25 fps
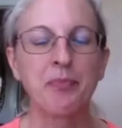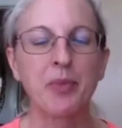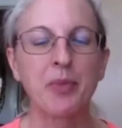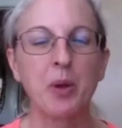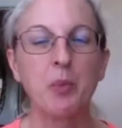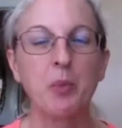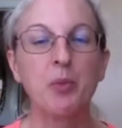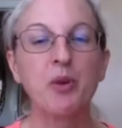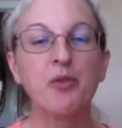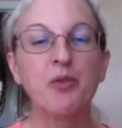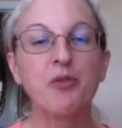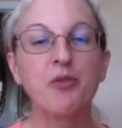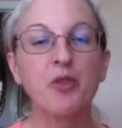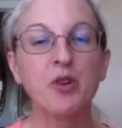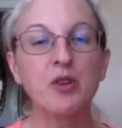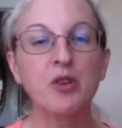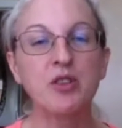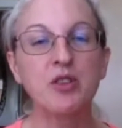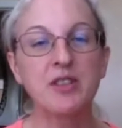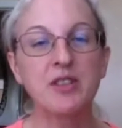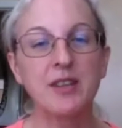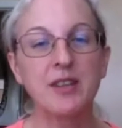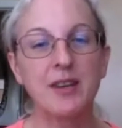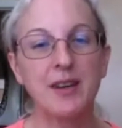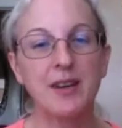But
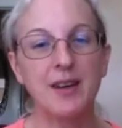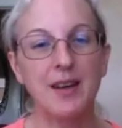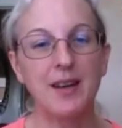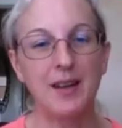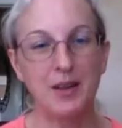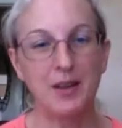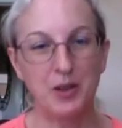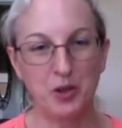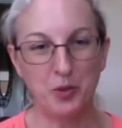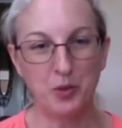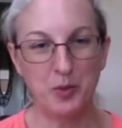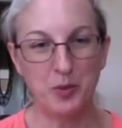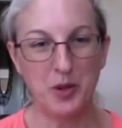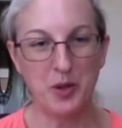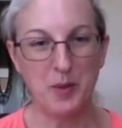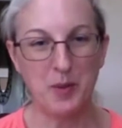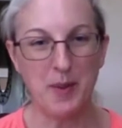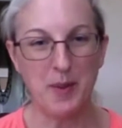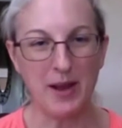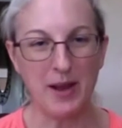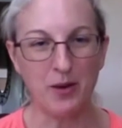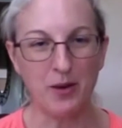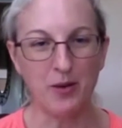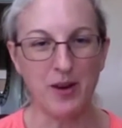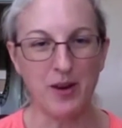first, a little bit of
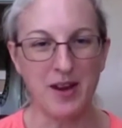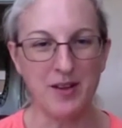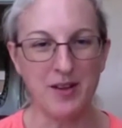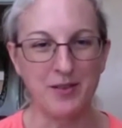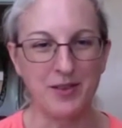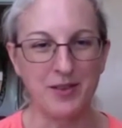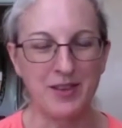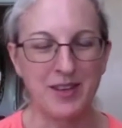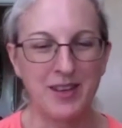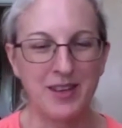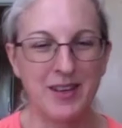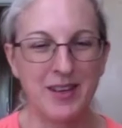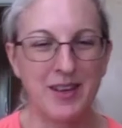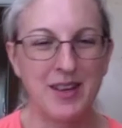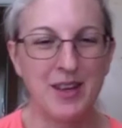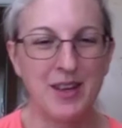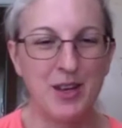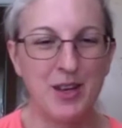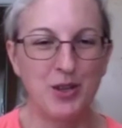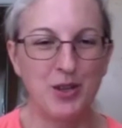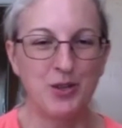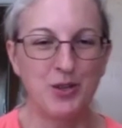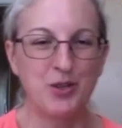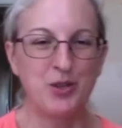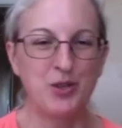background.
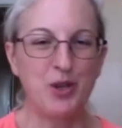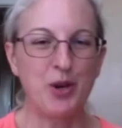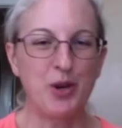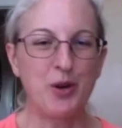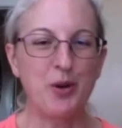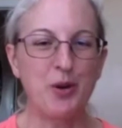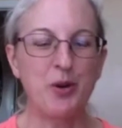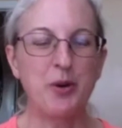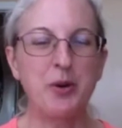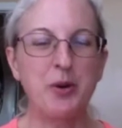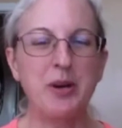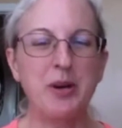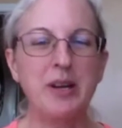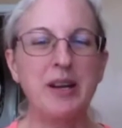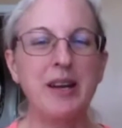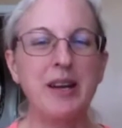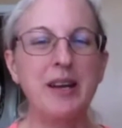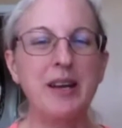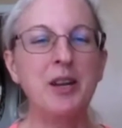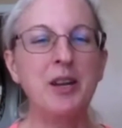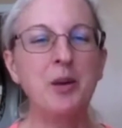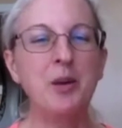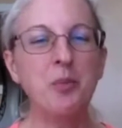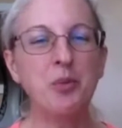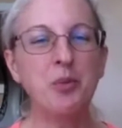So,
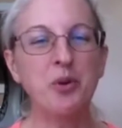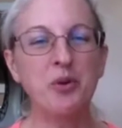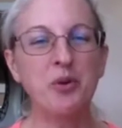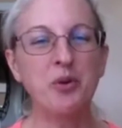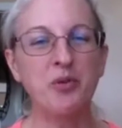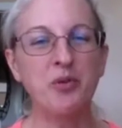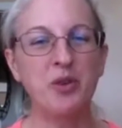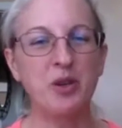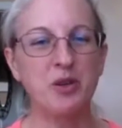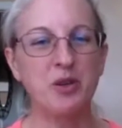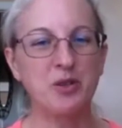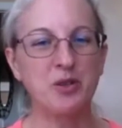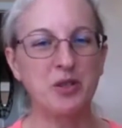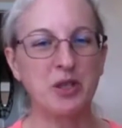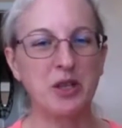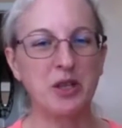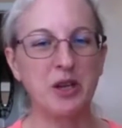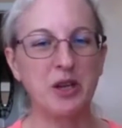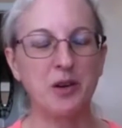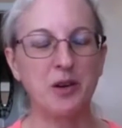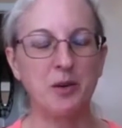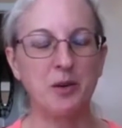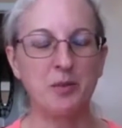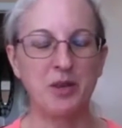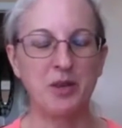a number of years
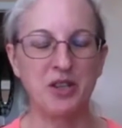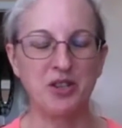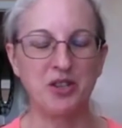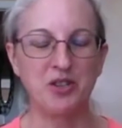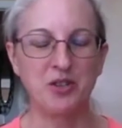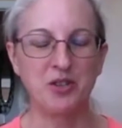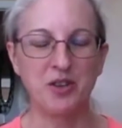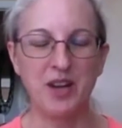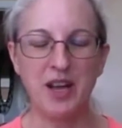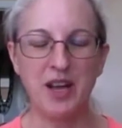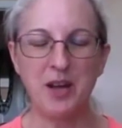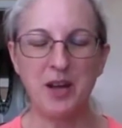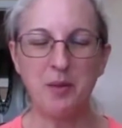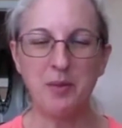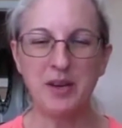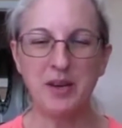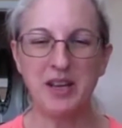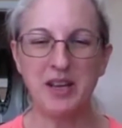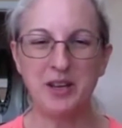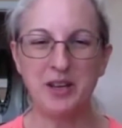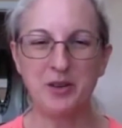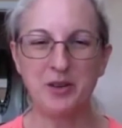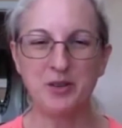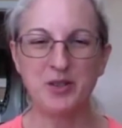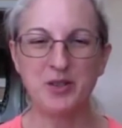ago, I'm not sure how
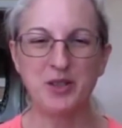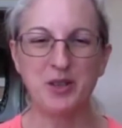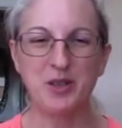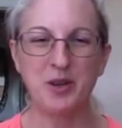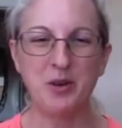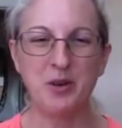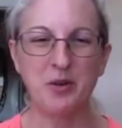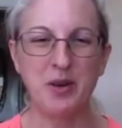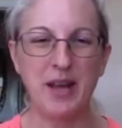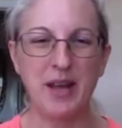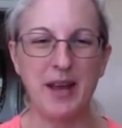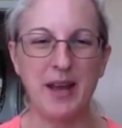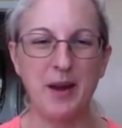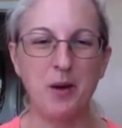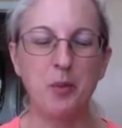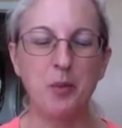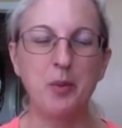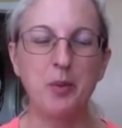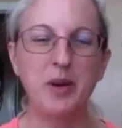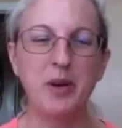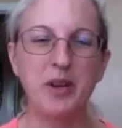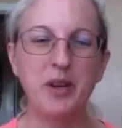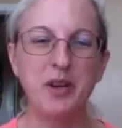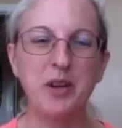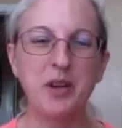many years ago now,
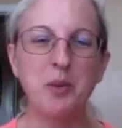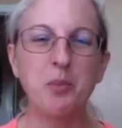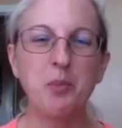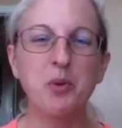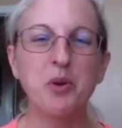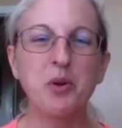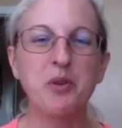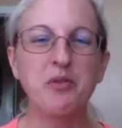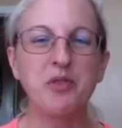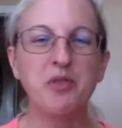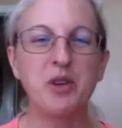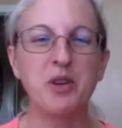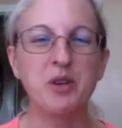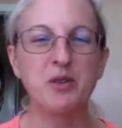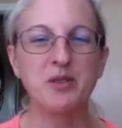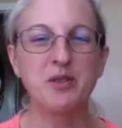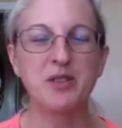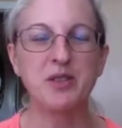but a number of years